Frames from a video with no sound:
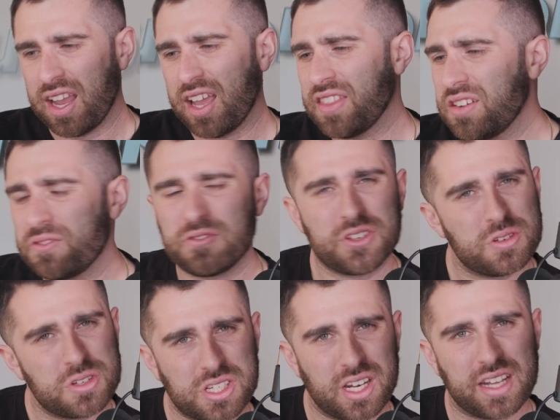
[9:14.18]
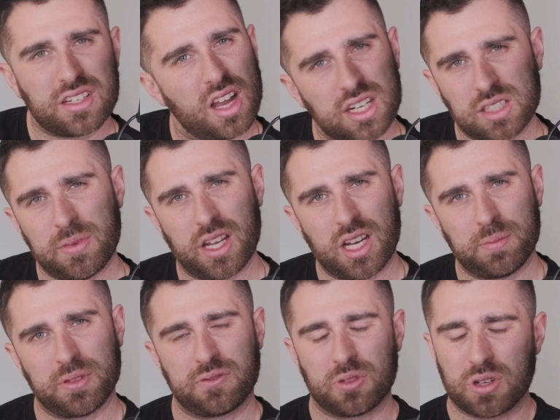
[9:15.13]
And then Fusion, I talked about it
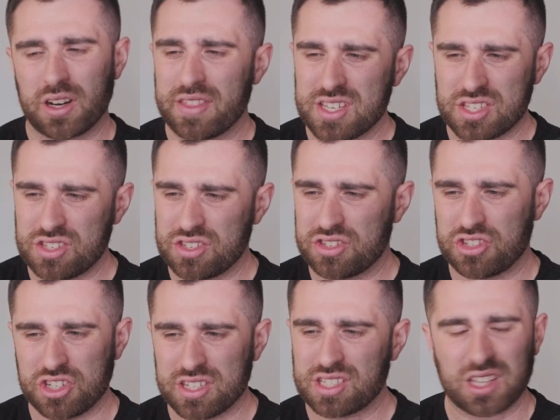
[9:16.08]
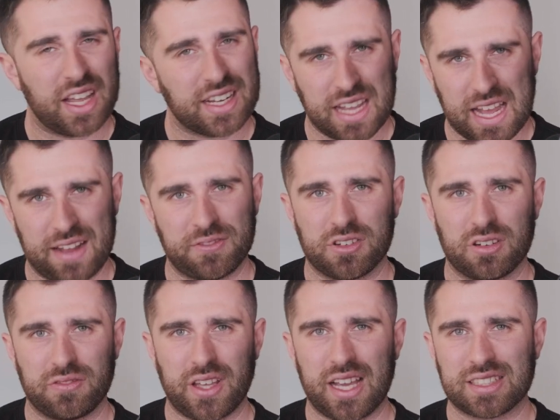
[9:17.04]
before. This is just like After
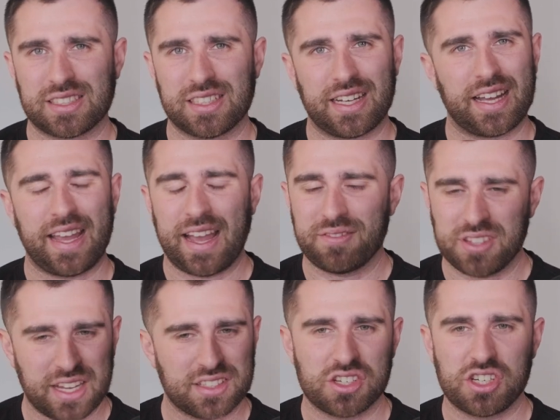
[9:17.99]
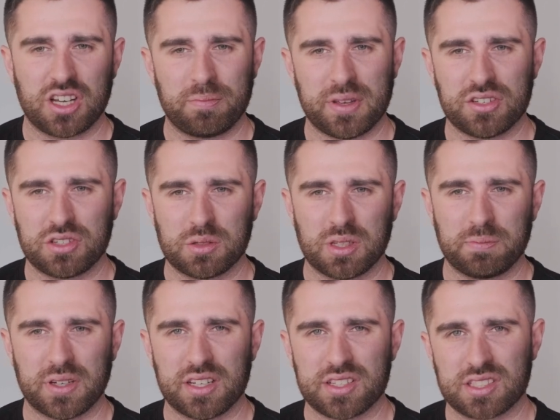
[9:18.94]
Effects, and I have yet to jump into
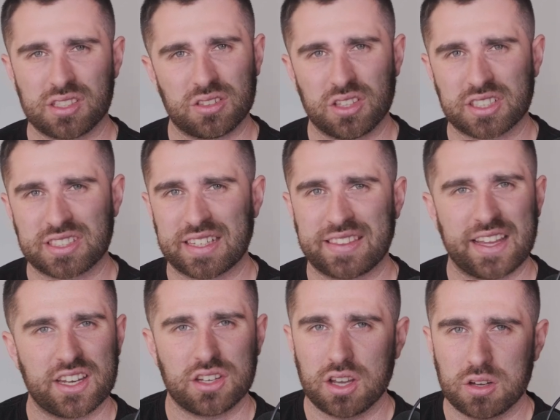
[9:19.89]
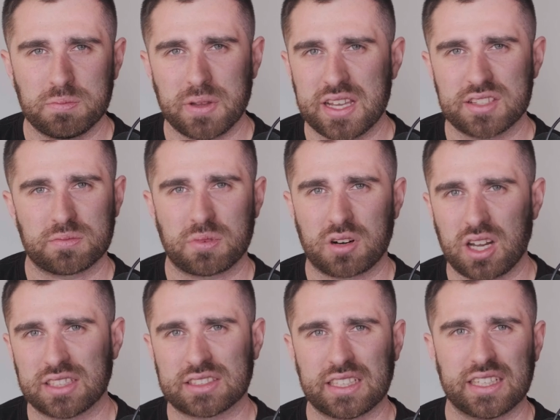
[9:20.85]
it, but it still looks like that node-based
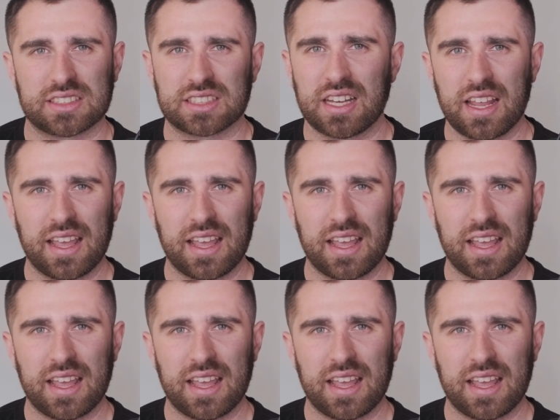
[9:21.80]
process.